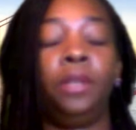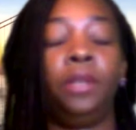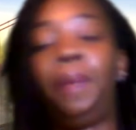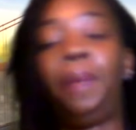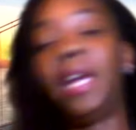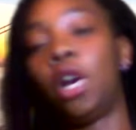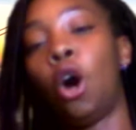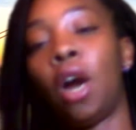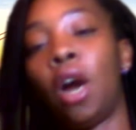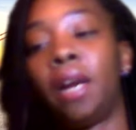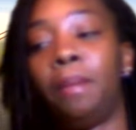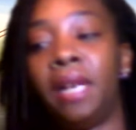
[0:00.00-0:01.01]
You pick an
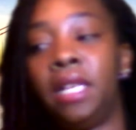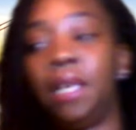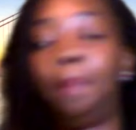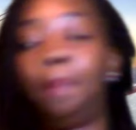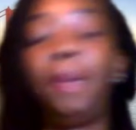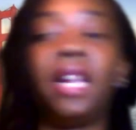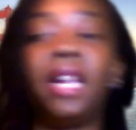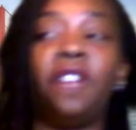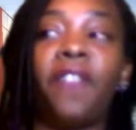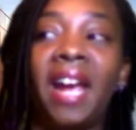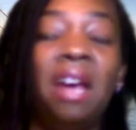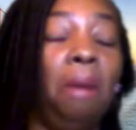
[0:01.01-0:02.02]
argument, you pick a
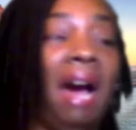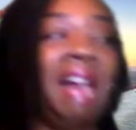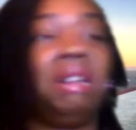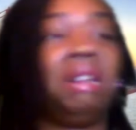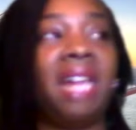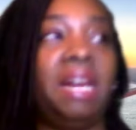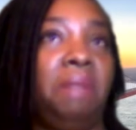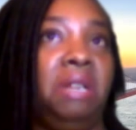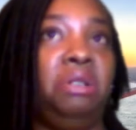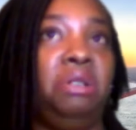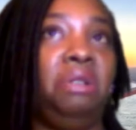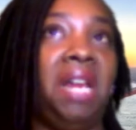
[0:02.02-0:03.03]
fight. Well, I don't like when
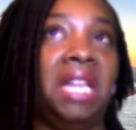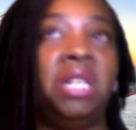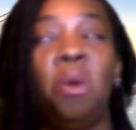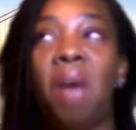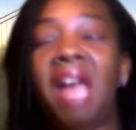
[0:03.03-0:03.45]
you do this.